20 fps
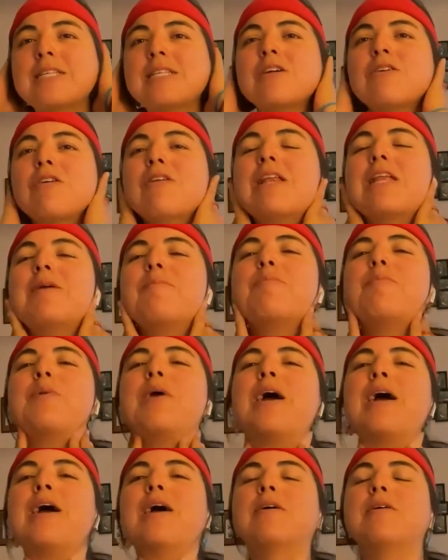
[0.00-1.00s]
little
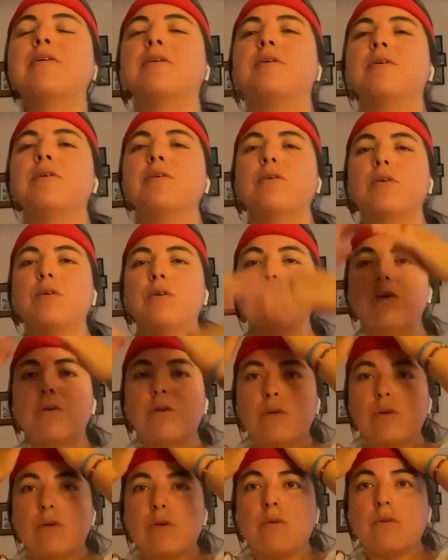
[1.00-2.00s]
limpia.
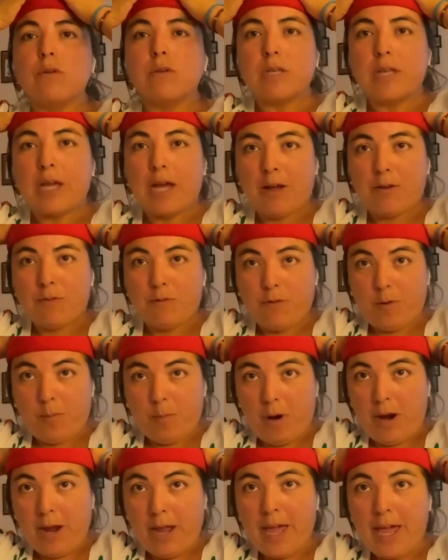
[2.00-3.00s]
Down from
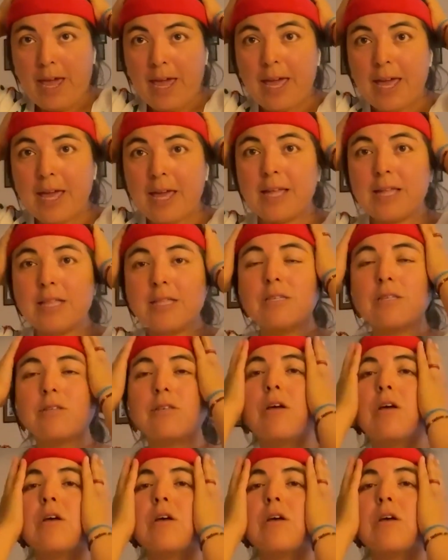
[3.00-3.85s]
our heads